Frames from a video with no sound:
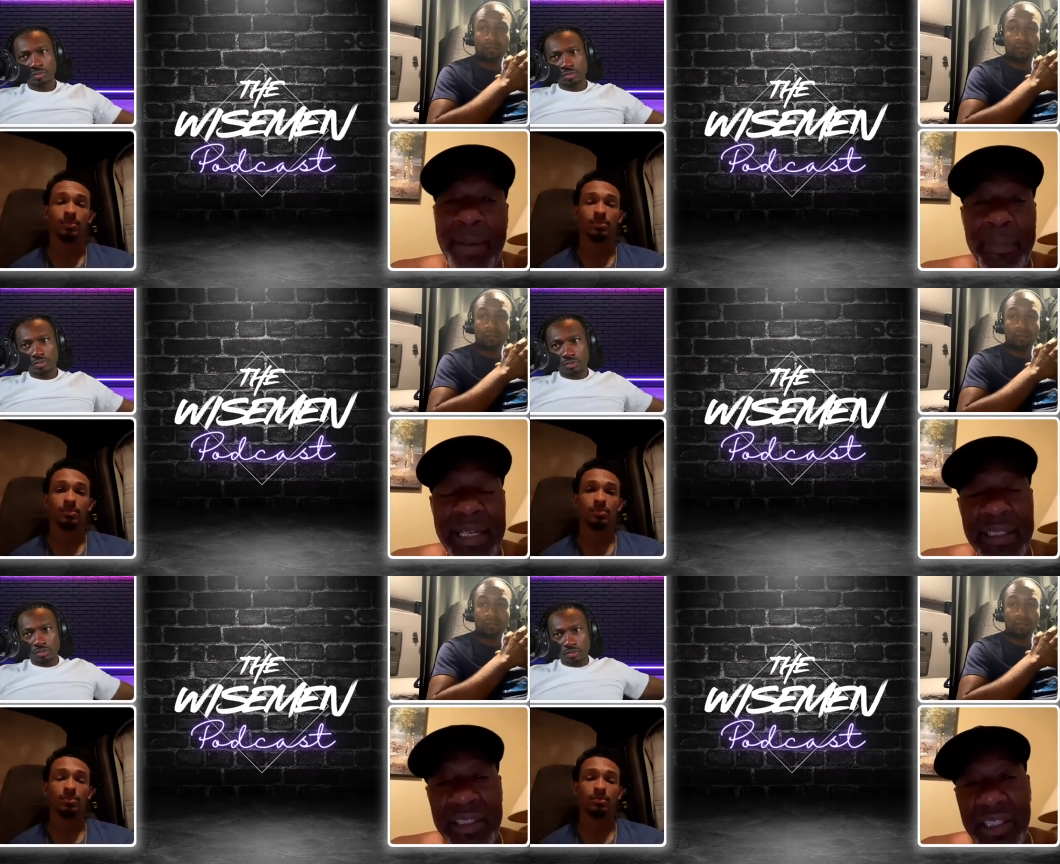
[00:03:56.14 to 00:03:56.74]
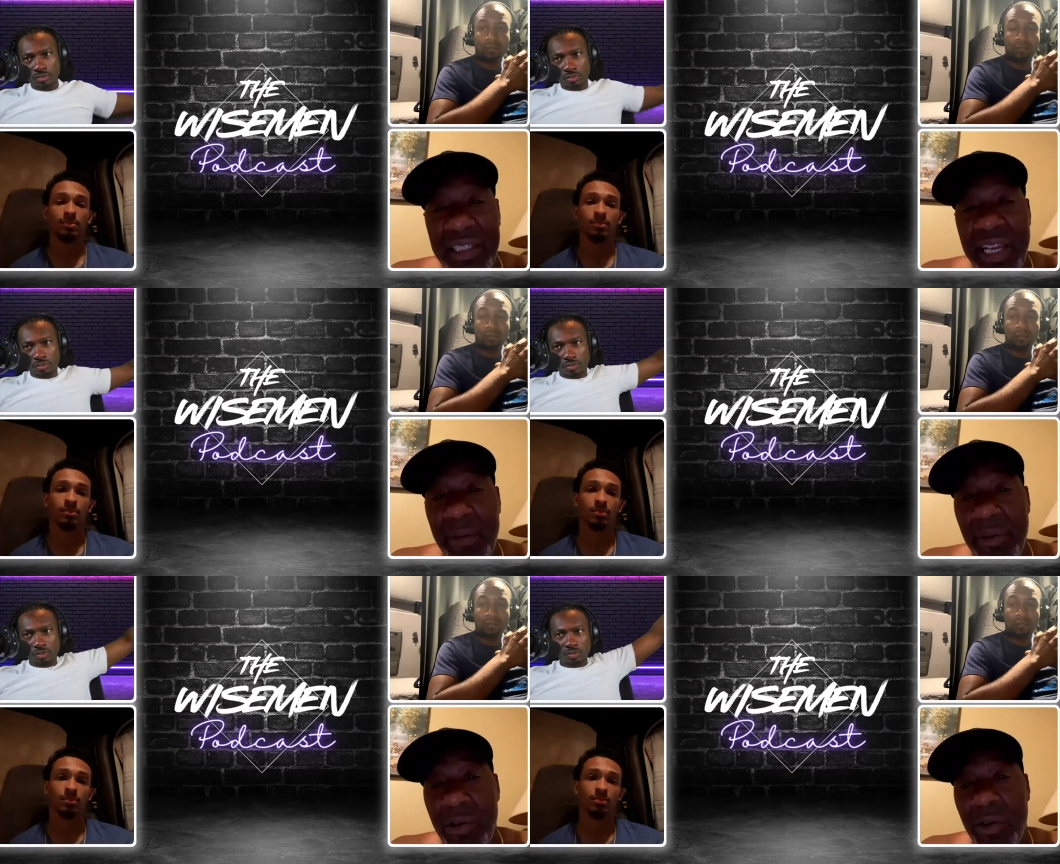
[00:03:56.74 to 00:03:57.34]
Speaker 1: my business just
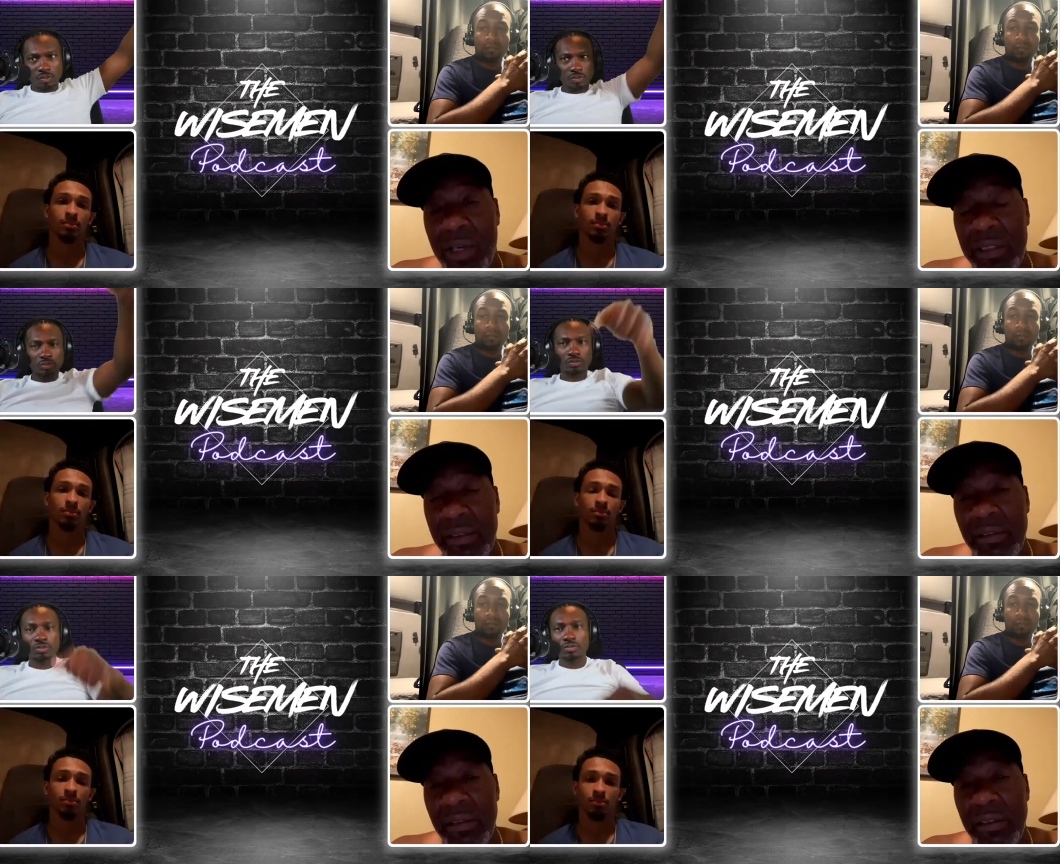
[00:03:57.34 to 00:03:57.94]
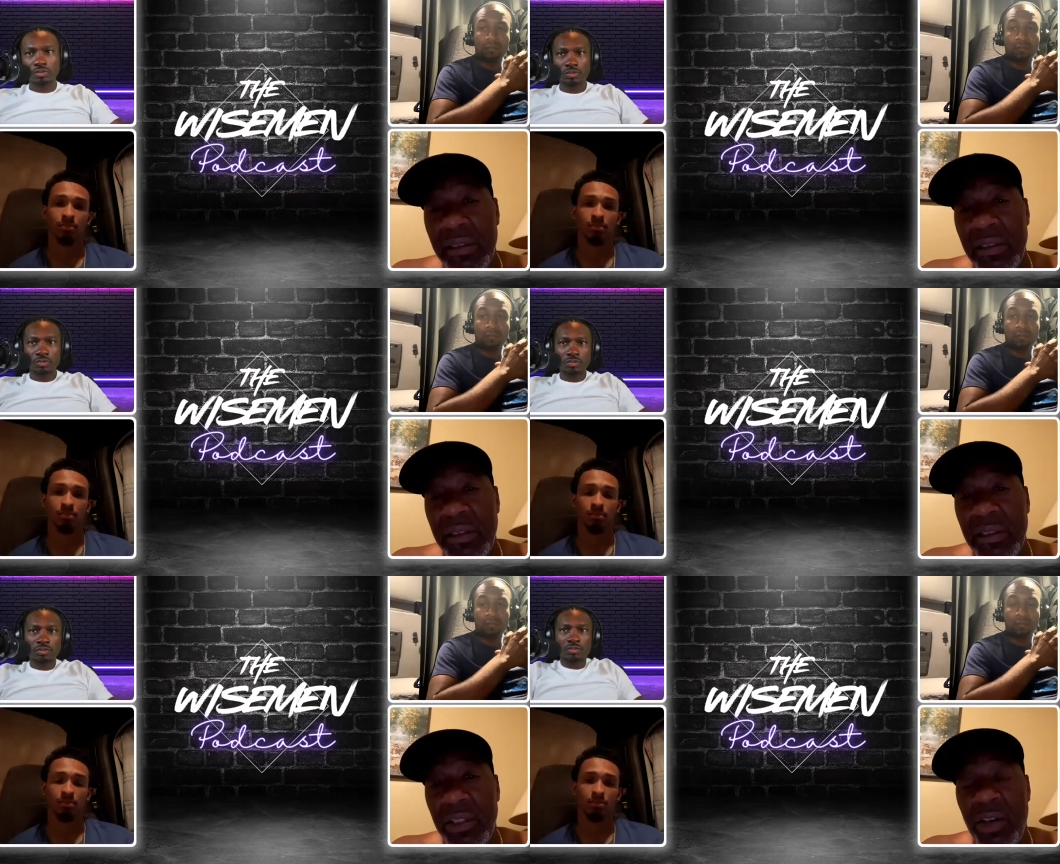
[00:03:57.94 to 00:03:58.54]
kept going.
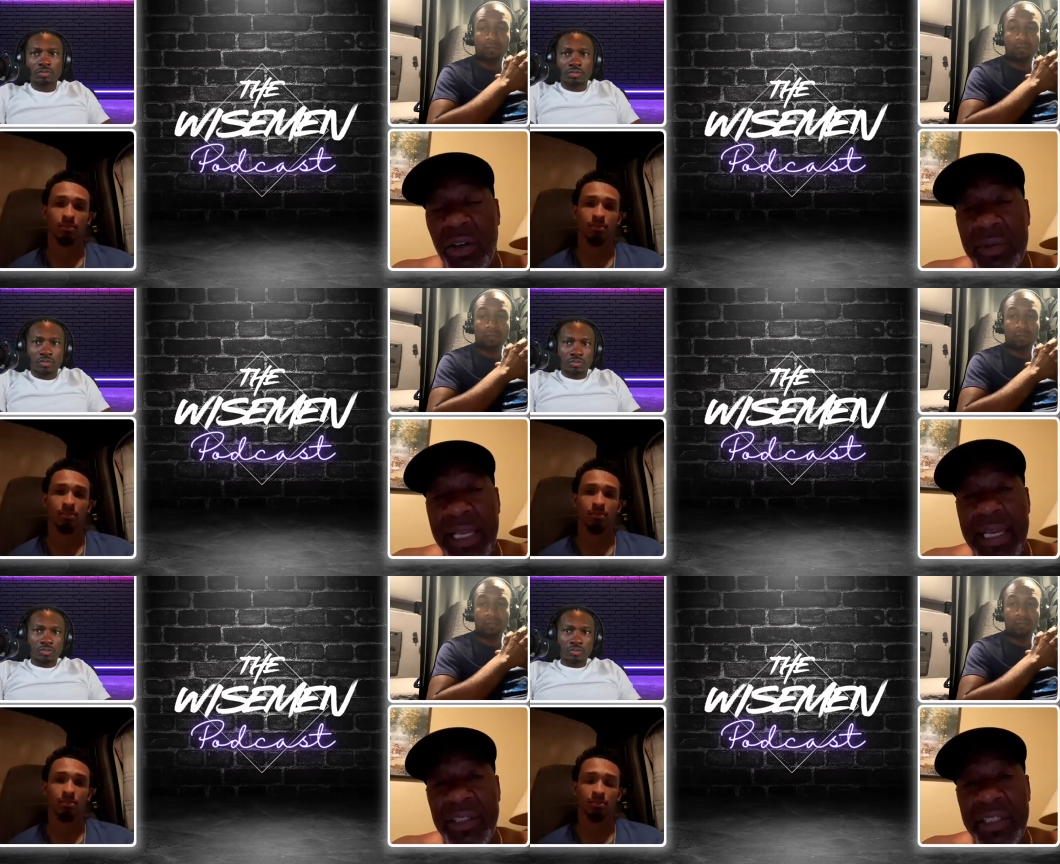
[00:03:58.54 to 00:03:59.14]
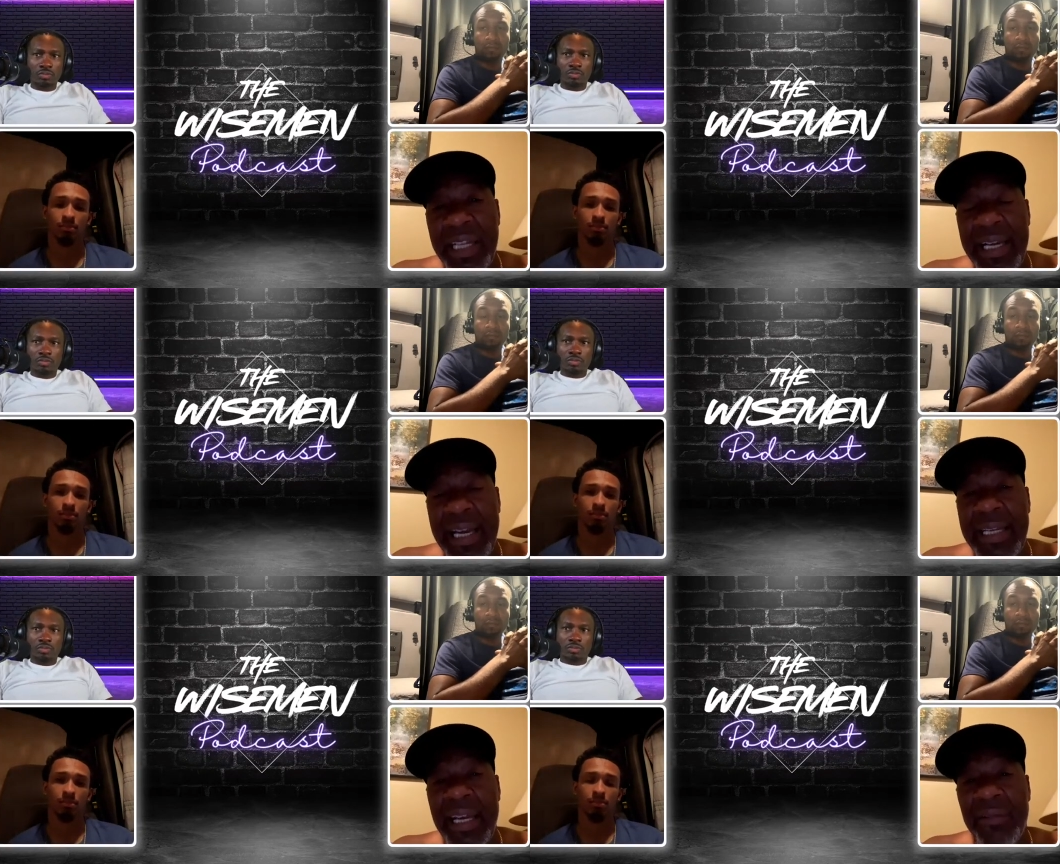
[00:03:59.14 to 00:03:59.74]
You know what I'm saying? Just like I
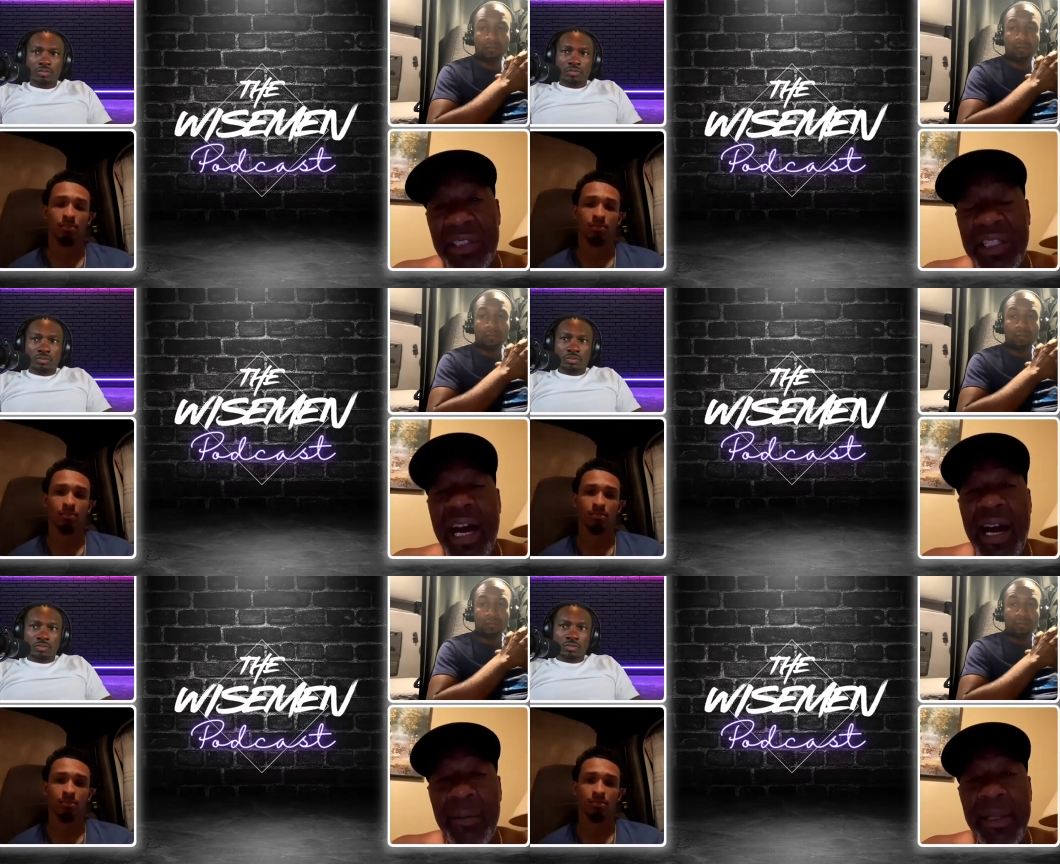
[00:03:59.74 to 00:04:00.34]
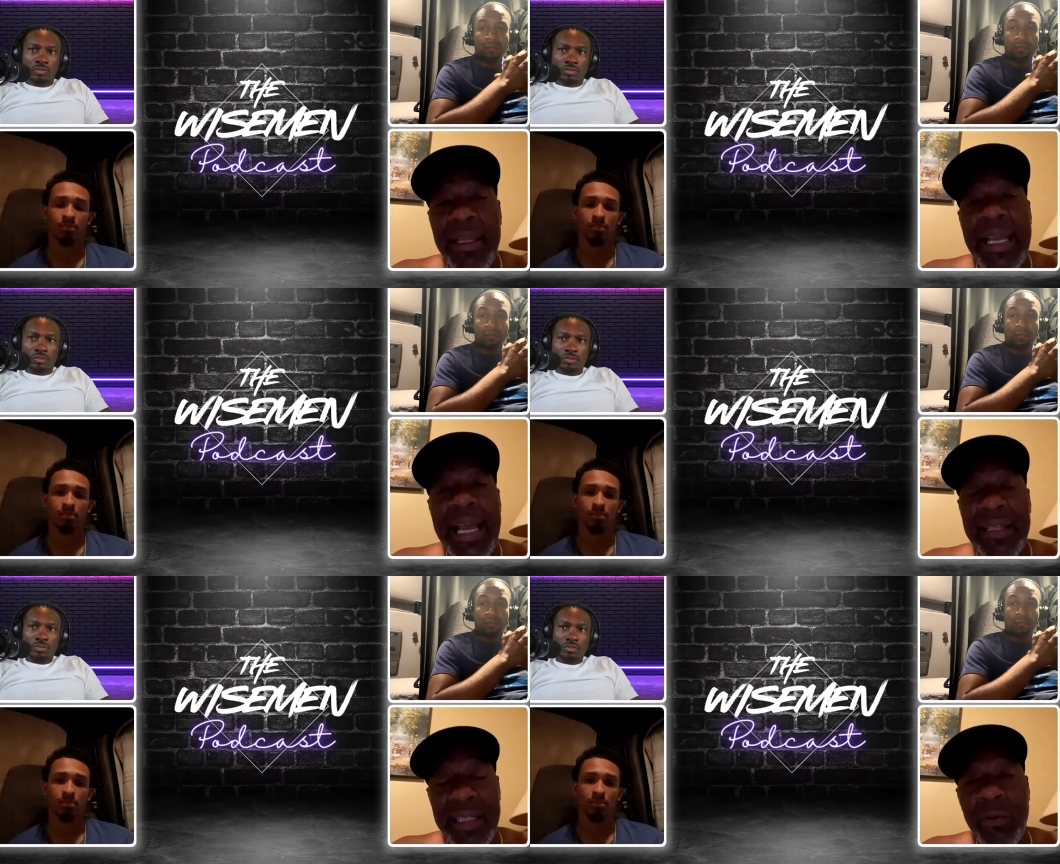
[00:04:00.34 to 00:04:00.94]
ain't never stopped.
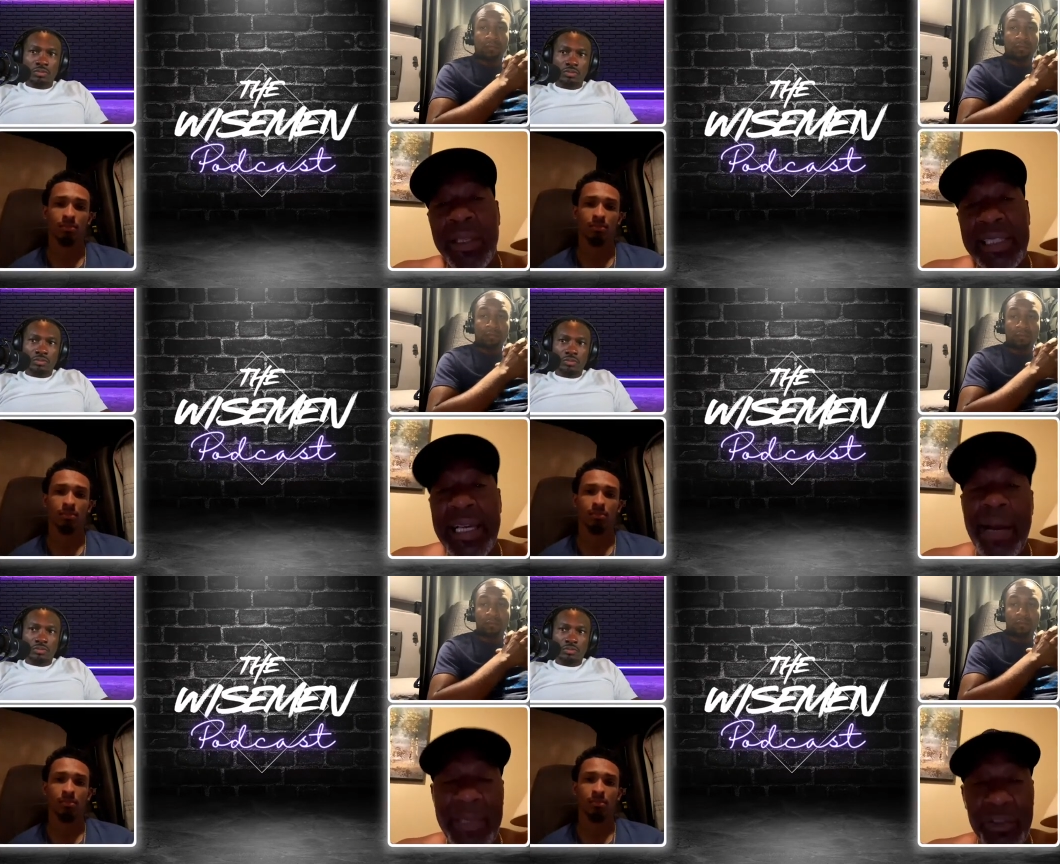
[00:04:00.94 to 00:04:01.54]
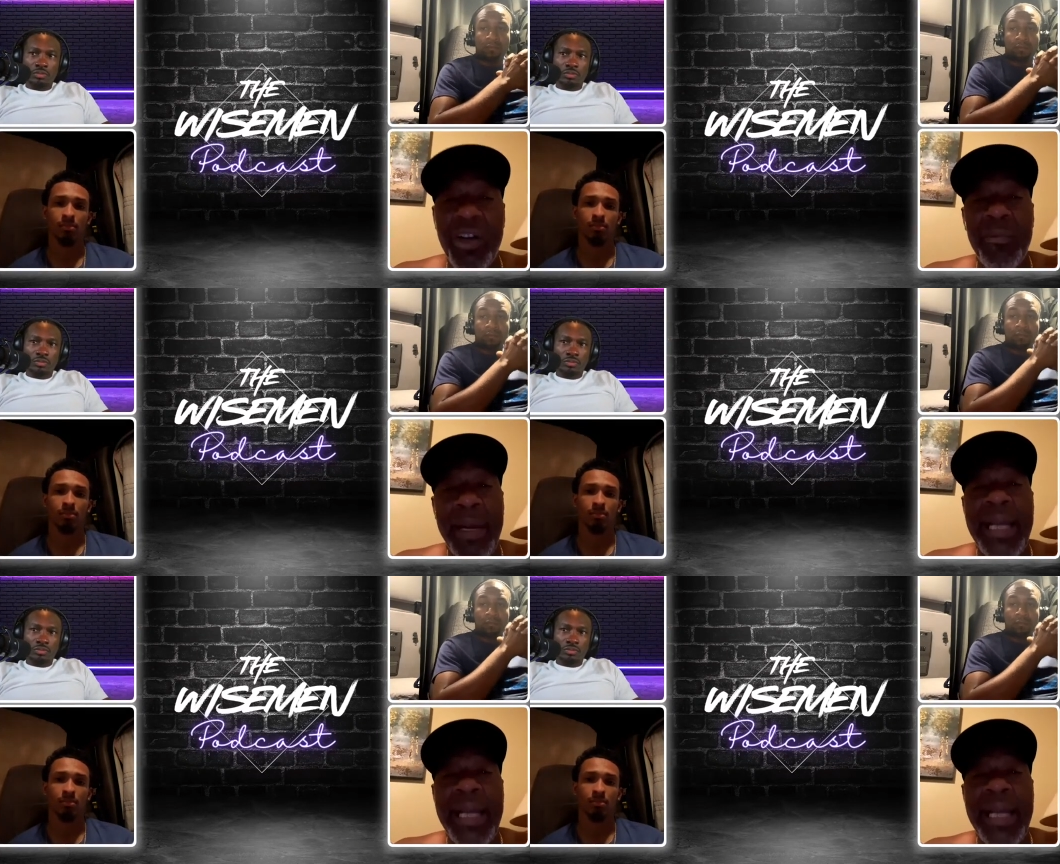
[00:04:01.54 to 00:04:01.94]
And see, once I got my truck